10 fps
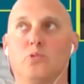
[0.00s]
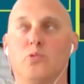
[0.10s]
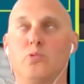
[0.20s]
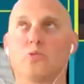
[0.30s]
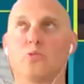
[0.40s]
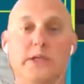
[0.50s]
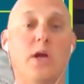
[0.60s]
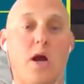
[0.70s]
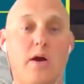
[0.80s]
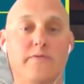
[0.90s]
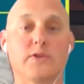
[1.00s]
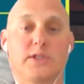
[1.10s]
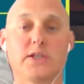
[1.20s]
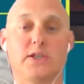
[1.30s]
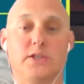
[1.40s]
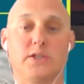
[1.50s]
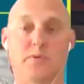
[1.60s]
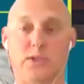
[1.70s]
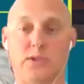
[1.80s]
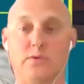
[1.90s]
real conversations with
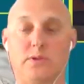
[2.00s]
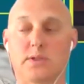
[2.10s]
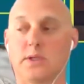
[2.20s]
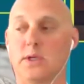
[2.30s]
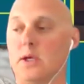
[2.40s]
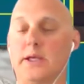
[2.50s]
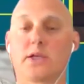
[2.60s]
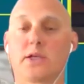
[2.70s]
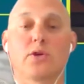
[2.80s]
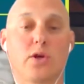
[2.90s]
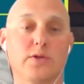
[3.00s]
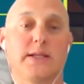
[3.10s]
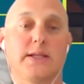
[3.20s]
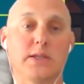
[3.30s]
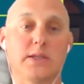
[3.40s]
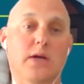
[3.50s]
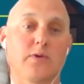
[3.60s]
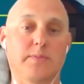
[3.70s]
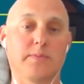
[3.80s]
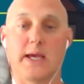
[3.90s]
students. Like you could go sit down and
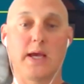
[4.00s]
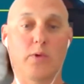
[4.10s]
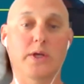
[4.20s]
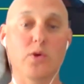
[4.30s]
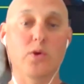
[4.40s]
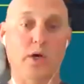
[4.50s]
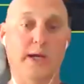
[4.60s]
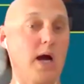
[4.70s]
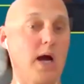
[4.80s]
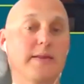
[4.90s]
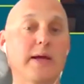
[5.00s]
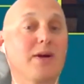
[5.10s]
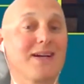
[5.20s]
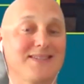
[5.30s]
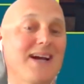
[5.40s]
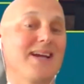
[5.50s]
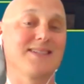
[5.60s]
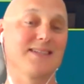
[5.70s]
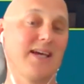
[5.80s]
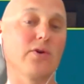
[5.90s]
talk with them and say, hey, what are you working on? And they were excited
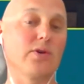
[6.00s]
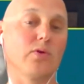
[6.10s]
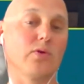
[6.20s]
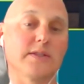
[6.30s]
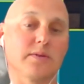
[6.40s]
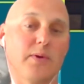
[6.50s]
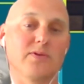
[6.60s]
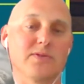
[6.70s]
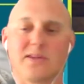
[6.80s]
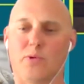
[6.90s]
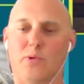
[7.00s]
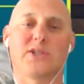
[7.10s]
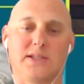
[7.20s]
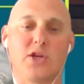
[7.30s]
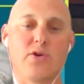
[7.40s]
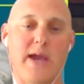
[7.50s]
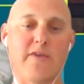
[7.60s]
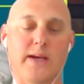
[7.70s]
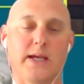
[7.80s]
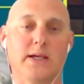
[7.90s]
to tell you as opposed to the worksheet that you
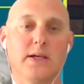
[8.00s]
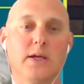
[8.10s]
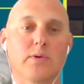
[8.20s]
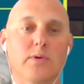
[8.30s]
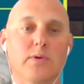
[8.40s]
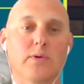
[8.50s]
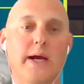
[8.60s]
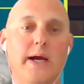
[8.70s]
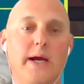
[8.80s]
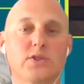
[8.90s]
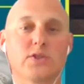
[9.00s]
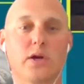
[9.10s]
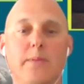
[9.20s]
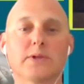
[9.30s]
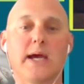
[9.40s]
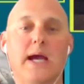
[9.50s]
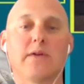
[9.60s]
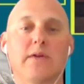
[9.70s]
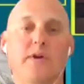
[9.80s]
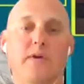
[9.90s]
gave me, right? And so you're able to have
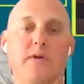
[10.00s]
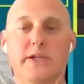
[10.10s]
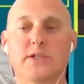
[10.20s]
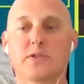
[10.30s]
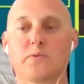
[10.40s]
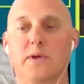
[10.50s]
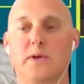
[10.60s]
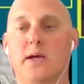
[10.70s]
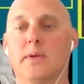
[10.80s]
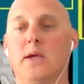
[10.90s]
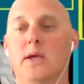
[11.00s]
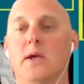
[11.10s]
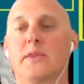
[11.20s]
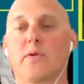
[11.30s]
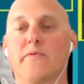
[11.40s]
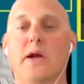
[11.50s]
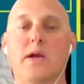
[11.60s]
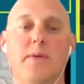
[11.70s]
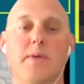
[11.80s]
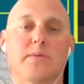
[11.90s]
conversations with them that were
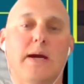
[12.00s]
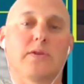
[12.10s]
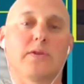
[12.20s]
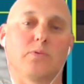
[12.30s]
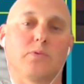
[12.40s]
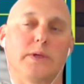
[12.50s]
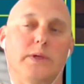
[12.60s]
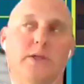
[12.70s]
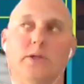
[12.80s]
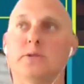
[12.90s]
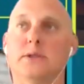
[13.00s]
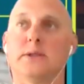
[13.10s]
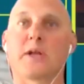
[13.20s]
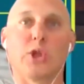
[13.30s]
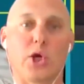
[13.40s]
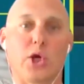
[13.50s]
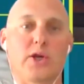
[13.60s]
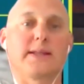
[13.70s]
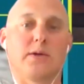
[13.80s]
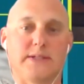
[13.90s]
very much about the real
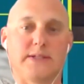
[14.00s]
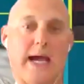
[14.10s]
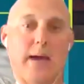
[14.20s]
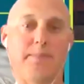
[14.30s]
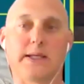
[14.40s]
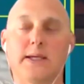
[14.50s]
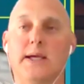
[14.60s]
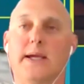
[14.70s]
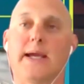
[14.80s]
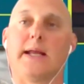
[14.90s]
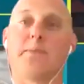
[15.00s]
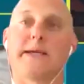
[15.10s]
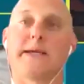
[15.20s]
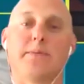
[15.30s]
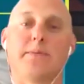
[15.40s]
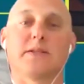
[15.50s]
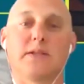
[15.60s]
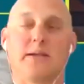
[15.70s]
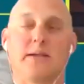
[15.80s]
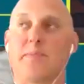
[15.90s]
learning that was happening and it became and
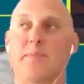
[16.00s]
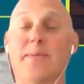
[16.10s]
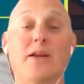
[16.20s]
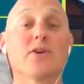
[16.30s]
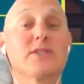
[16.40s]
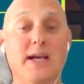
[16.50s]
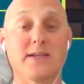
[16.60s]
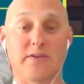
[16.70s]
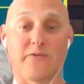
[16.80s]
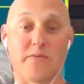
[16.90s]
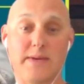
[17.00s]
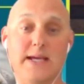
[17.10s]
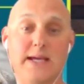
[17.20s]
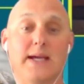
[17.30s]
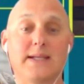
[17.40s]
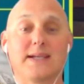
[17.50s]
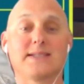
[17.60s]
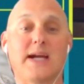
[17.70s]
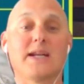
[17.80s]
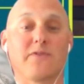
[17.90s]
it became energizing for me and
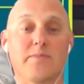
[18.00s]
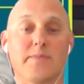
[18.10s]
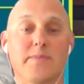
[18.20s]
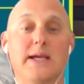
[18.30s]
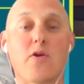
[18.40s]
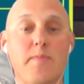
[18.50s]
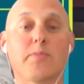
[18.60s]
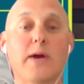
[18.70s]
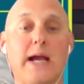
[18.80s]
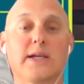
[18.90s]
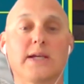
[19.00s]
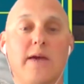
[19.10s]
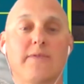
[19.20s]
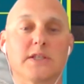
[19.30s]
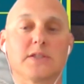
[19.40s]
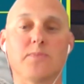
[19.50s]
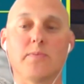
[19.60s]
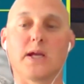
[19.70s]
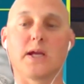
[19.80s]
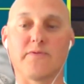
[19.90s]
exciting for me and i remember actually having this
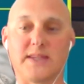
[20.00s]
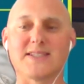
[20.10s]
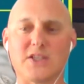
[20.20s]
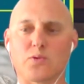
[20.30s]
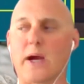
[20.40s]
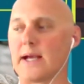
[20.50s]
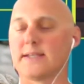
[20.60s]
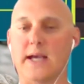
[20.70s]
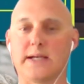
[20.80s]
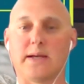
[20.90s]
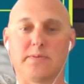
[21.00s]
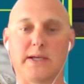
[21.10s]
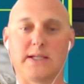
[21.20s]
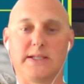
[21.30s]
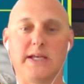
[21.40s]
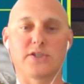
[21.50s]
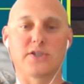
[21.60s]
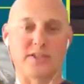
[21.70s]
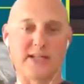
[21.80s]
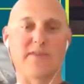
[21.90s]
moment of this is why i signed up to be a teacher
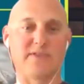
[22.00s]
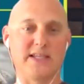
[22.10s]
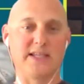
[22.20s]
is to have these